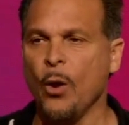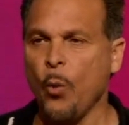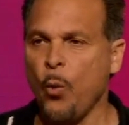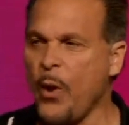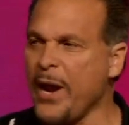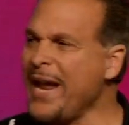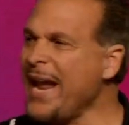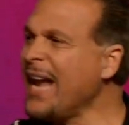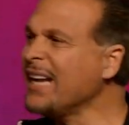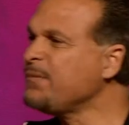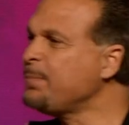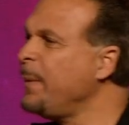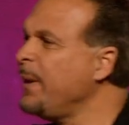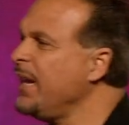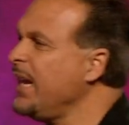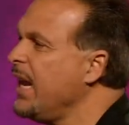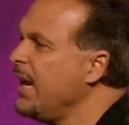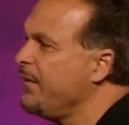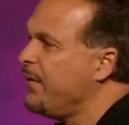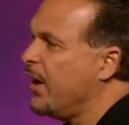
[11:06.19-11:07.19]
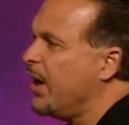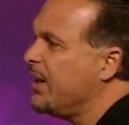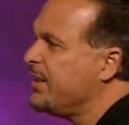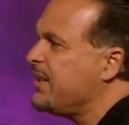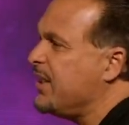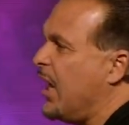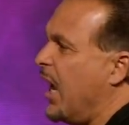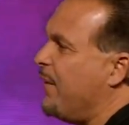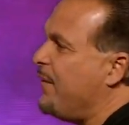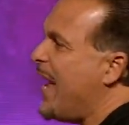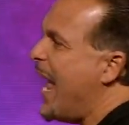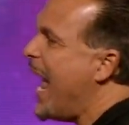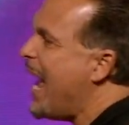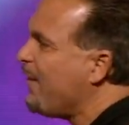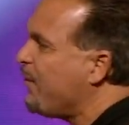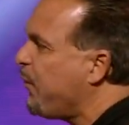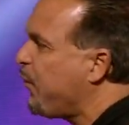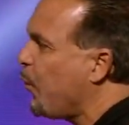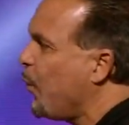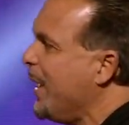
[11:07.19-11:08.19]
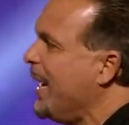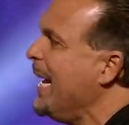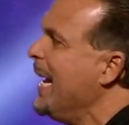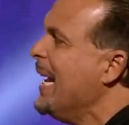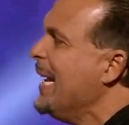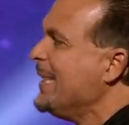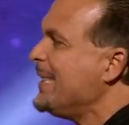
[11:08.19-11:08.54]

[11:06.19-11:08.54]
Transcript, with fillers: We as believers love every